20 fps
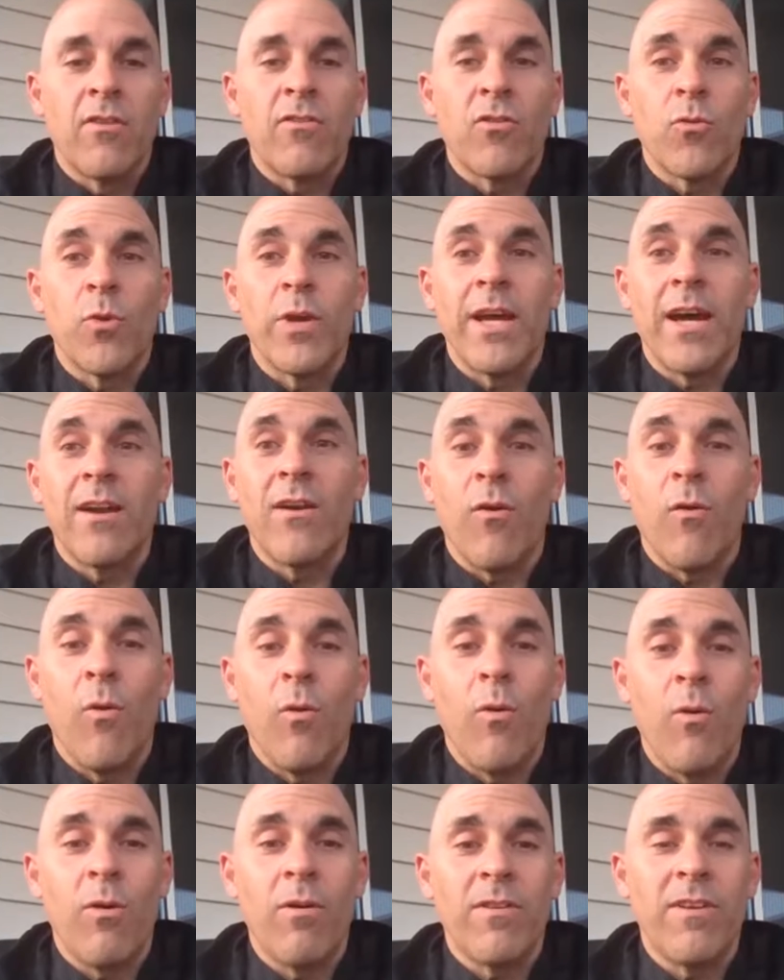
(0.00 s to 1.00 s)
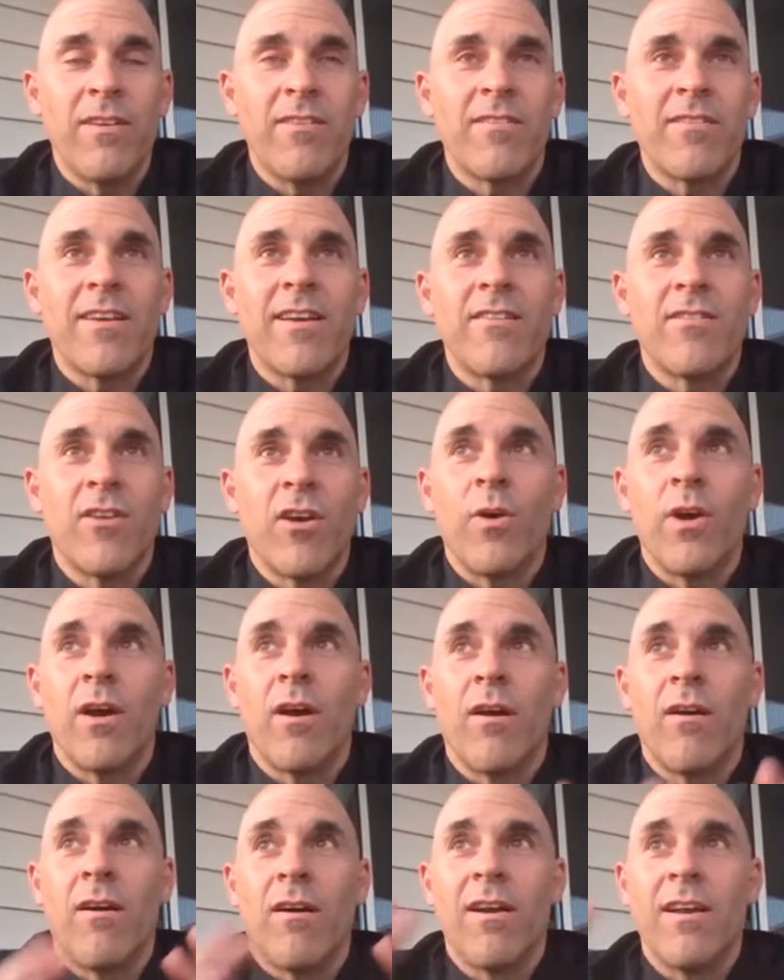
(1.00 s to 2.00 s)
So we got all these things
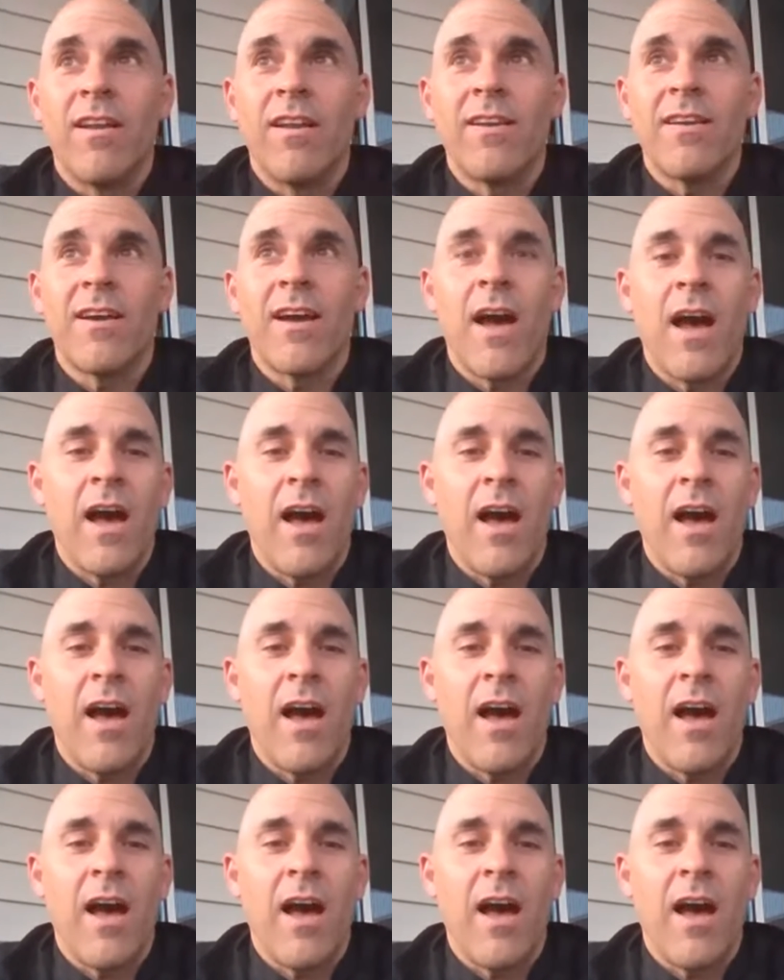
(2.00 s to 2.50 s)
going on,